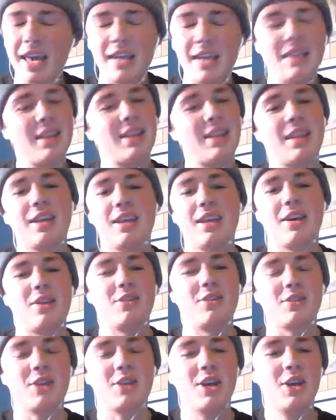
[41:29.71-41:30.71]
anything
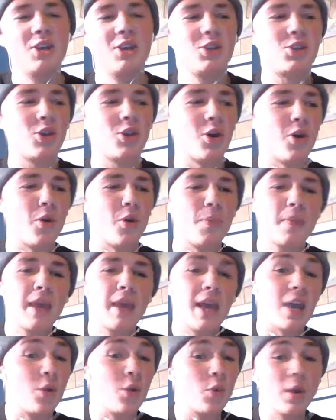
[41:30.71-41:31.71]
else. So,
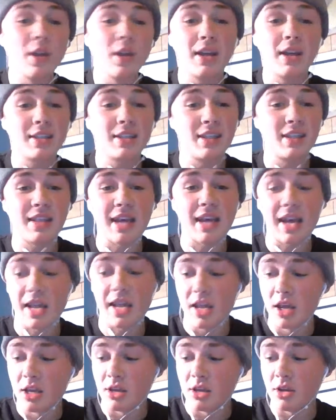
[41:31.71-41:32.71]
and realizing
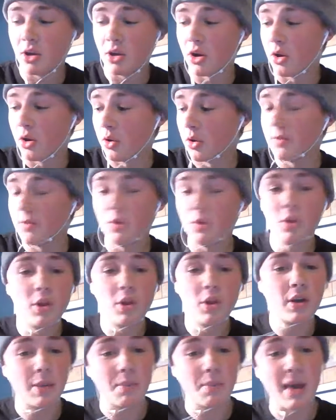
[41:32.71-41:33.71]
that, you know, if you
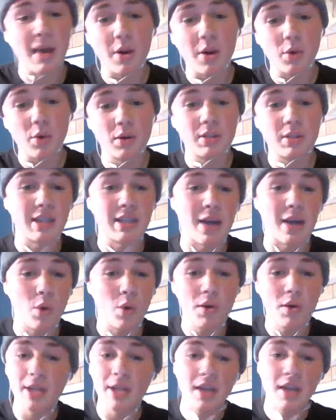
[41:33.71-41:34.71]
look at backwards, is that
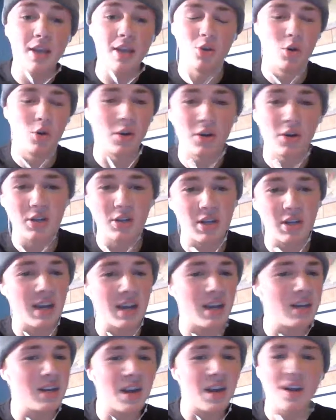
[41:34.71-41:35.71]
one day you're going to die
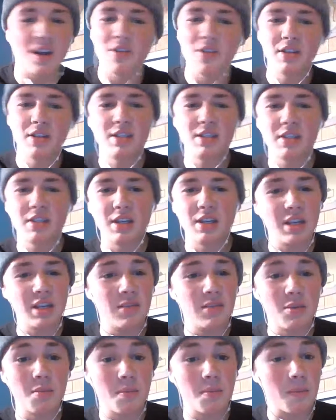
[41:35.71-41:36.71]
and none of this is going to
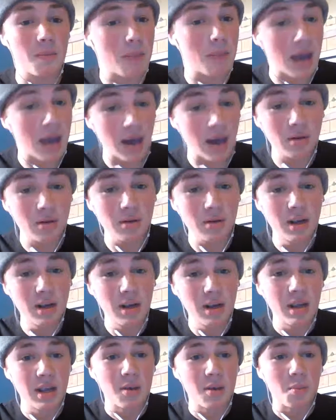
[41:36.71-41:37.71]
even matter.
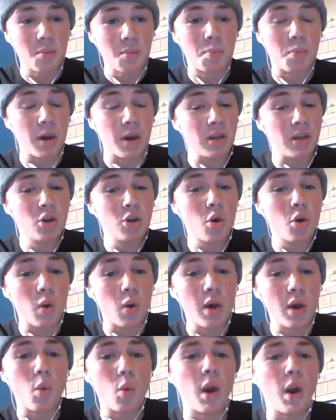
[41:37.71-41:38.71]
But you know
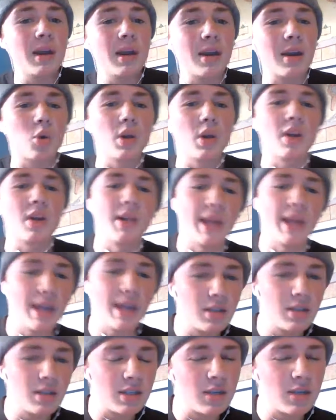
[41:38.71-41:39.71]
what? Why not create a
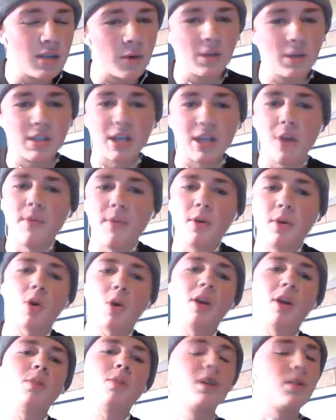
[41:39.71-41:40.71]
legacy for yourself and create
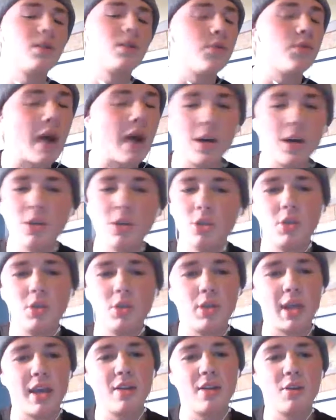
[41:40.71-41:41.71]
as much value as you
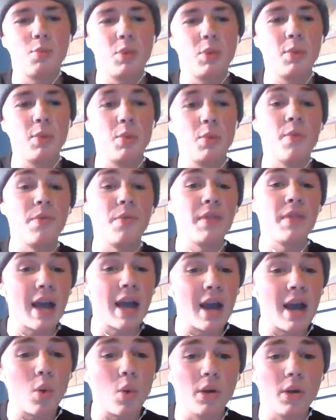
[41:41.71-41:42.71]
can to people now
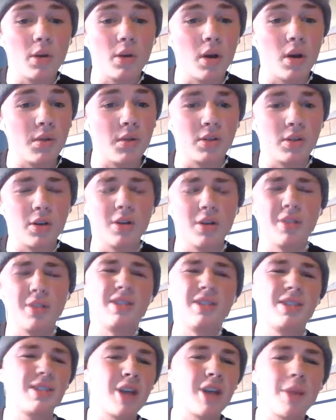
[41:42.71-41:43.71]
while you're on this earth, and
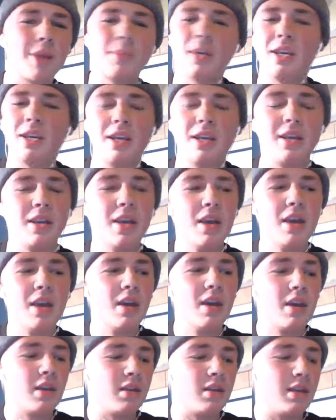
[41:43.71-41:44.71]
stop taking
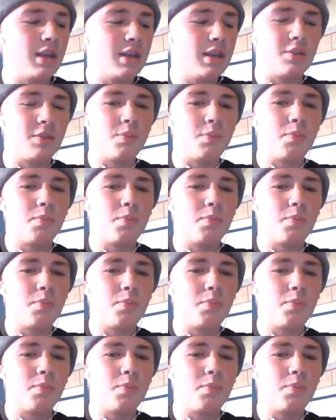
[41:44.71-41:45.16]
these